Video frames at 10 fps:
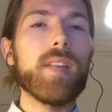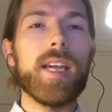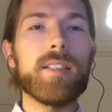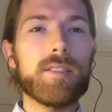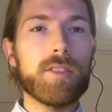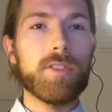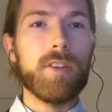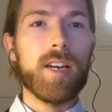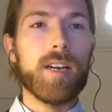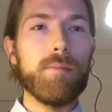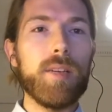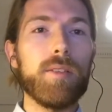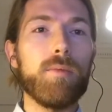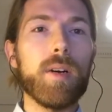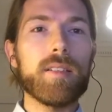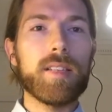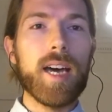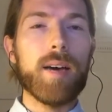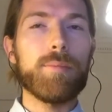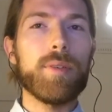Instagram, and
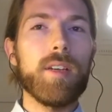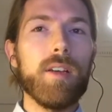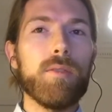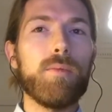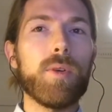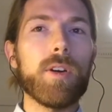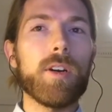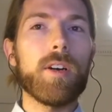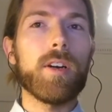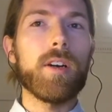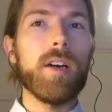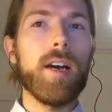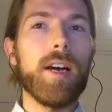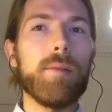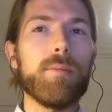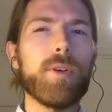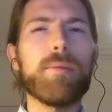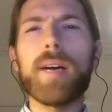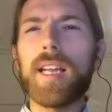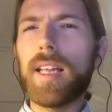WhatsApp were, or
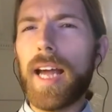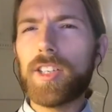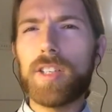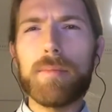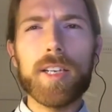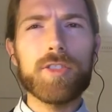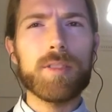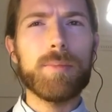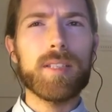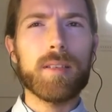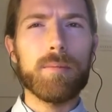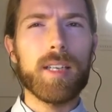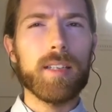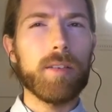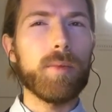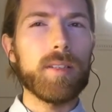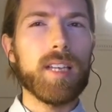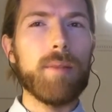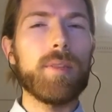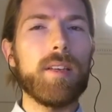it actually might just be something like
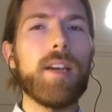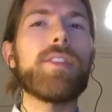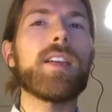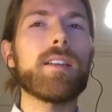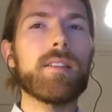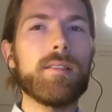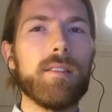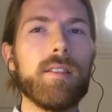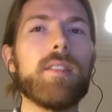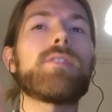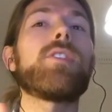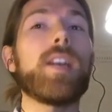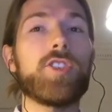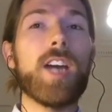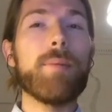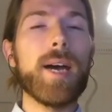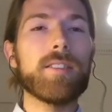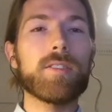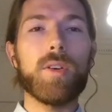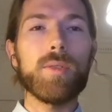WhatsApp that I think. So yeah, chat
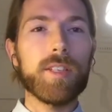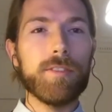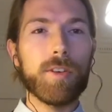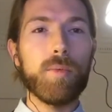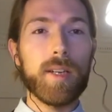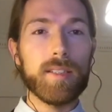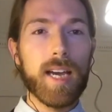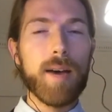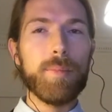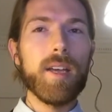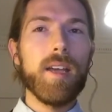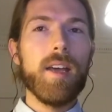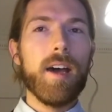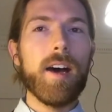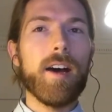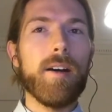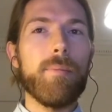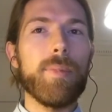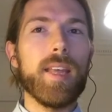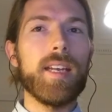pass is only for WhatsApp,
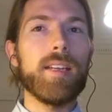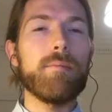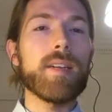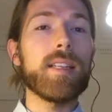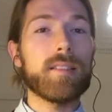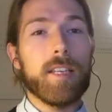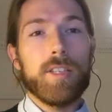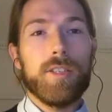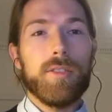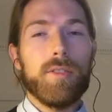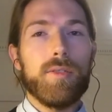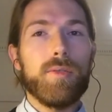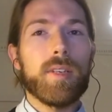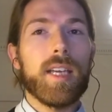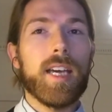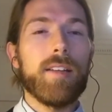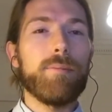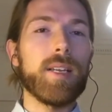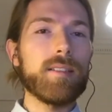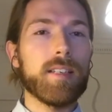and it means that you get
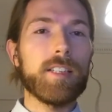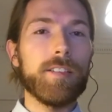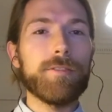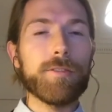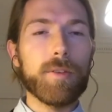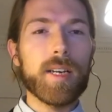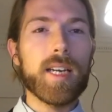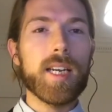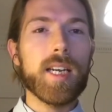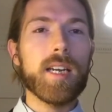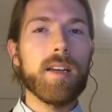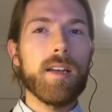basically free